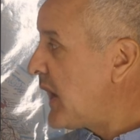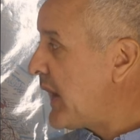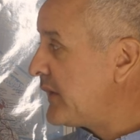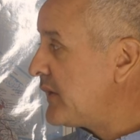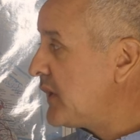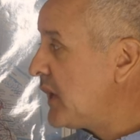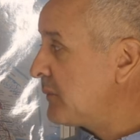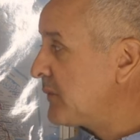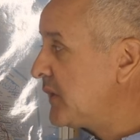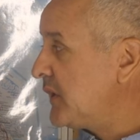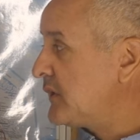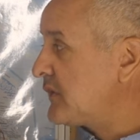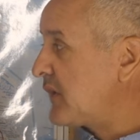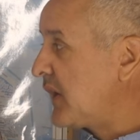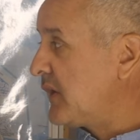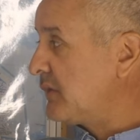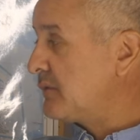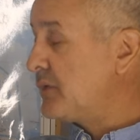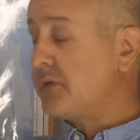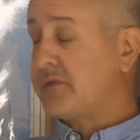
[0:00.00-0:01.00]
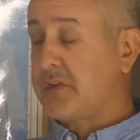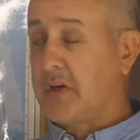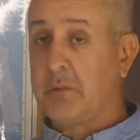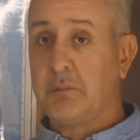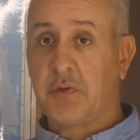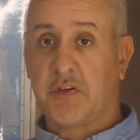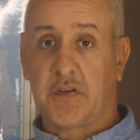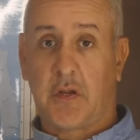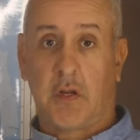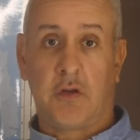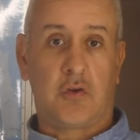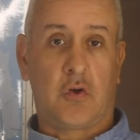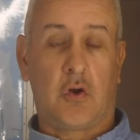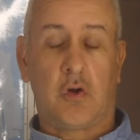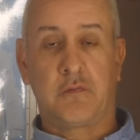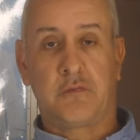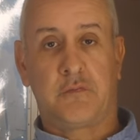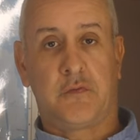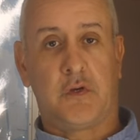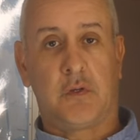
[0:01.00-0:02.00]
And then I'm going to take 15%
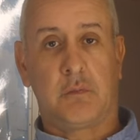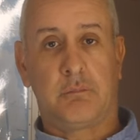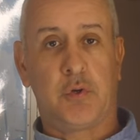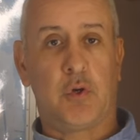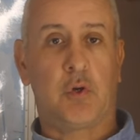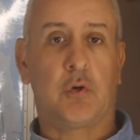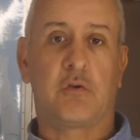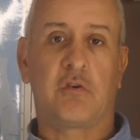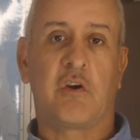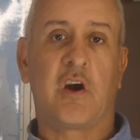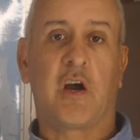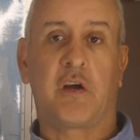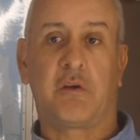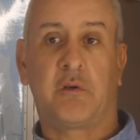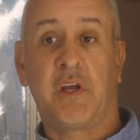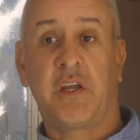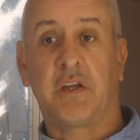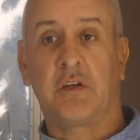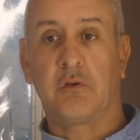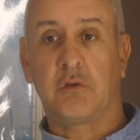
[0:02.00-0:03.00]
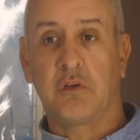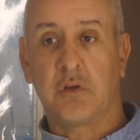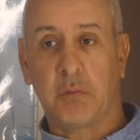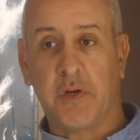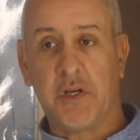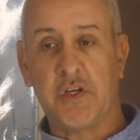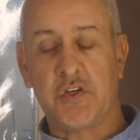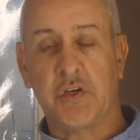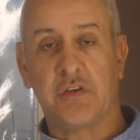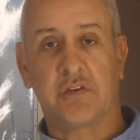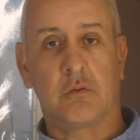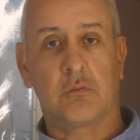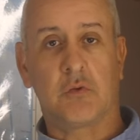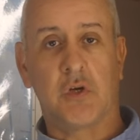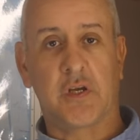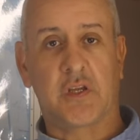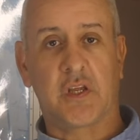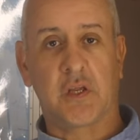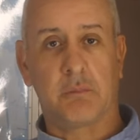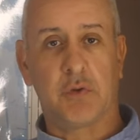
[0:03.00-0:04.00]
off for poor wiring, the winch isn't
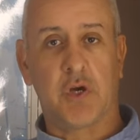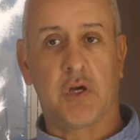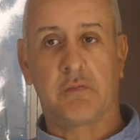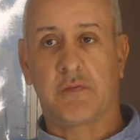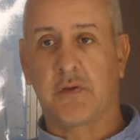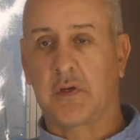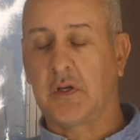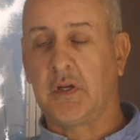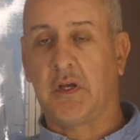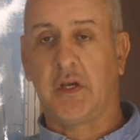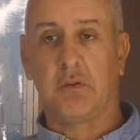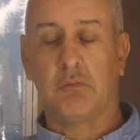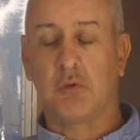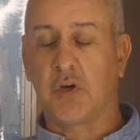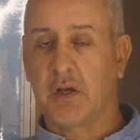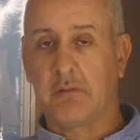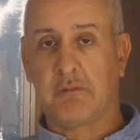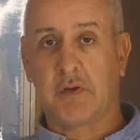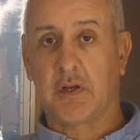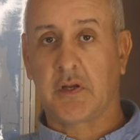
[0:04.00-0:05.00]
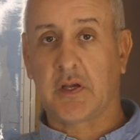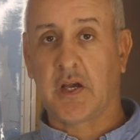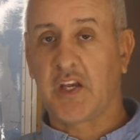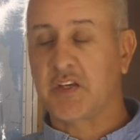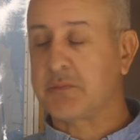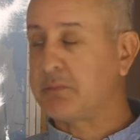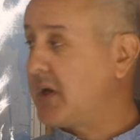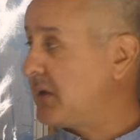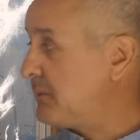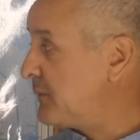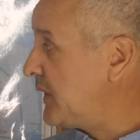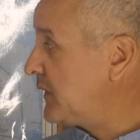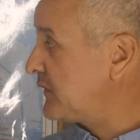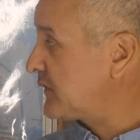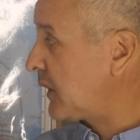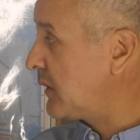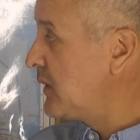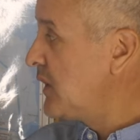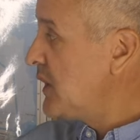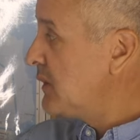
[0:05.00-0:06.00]
working perfectly, whatever the case may be.
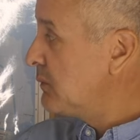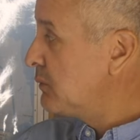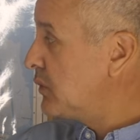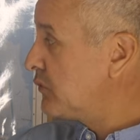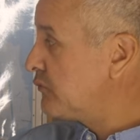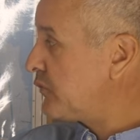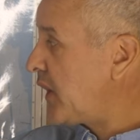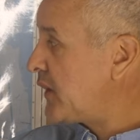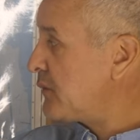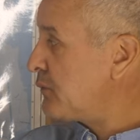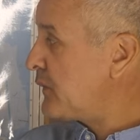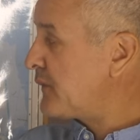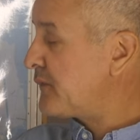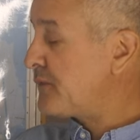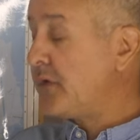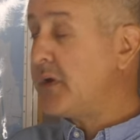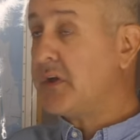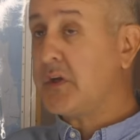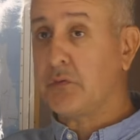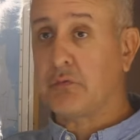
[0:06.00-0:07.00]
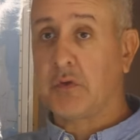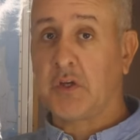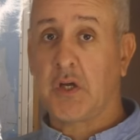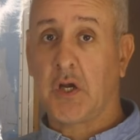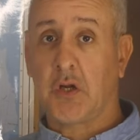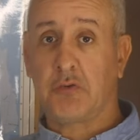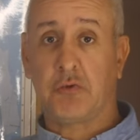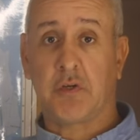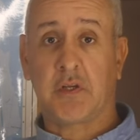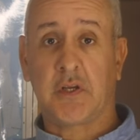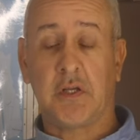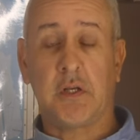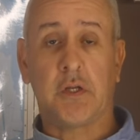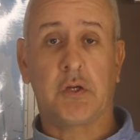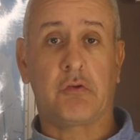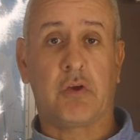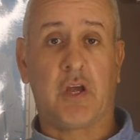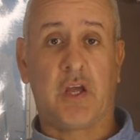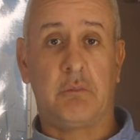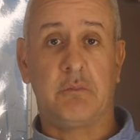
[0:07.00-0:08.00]
So we'll run with 3,300
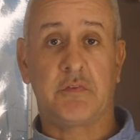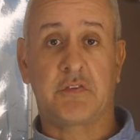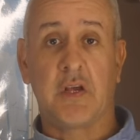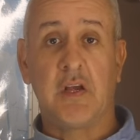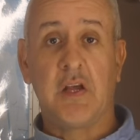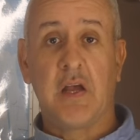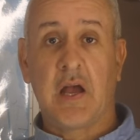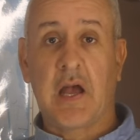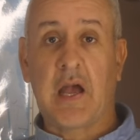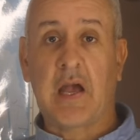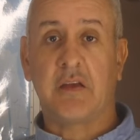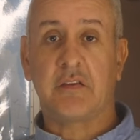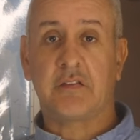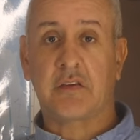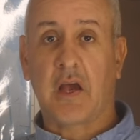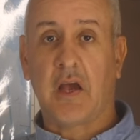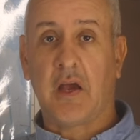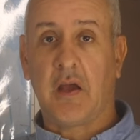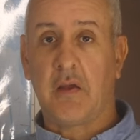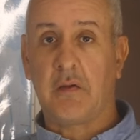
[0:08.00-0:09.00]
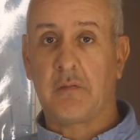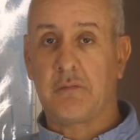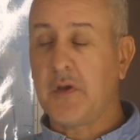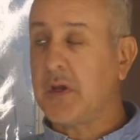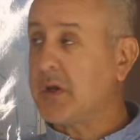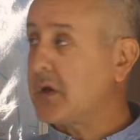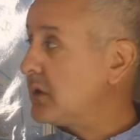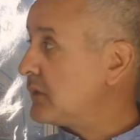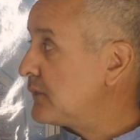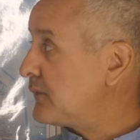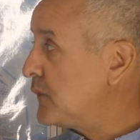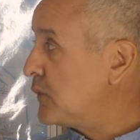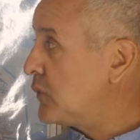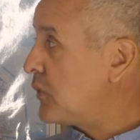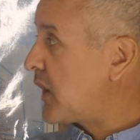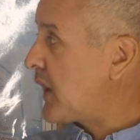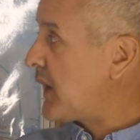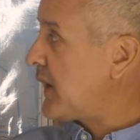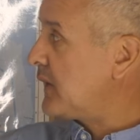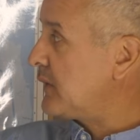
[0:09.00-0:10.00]
kilograms as a figure
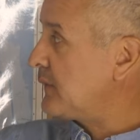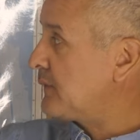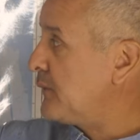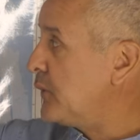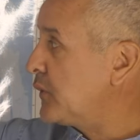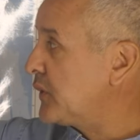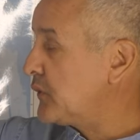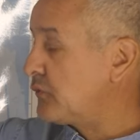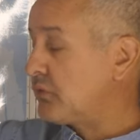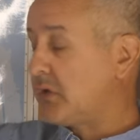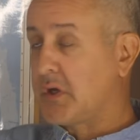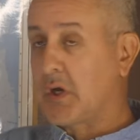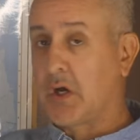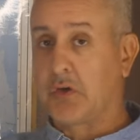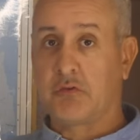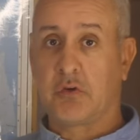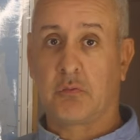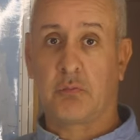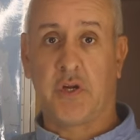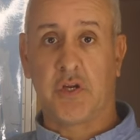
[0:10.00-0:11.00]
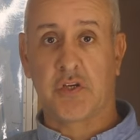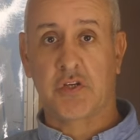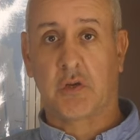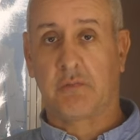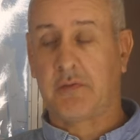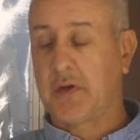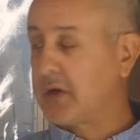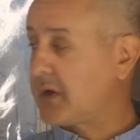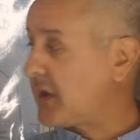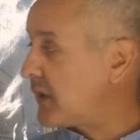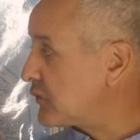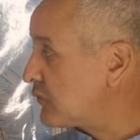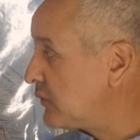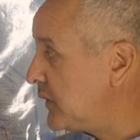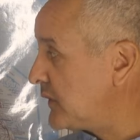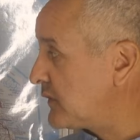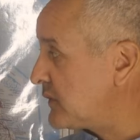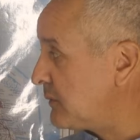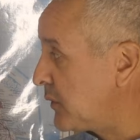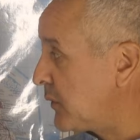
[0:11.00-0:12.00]
for a 4,300 winch. I think that's
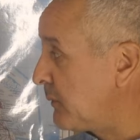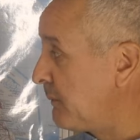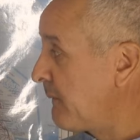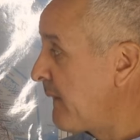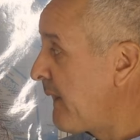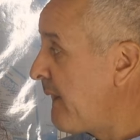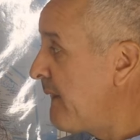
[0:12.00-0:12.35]
reasonable.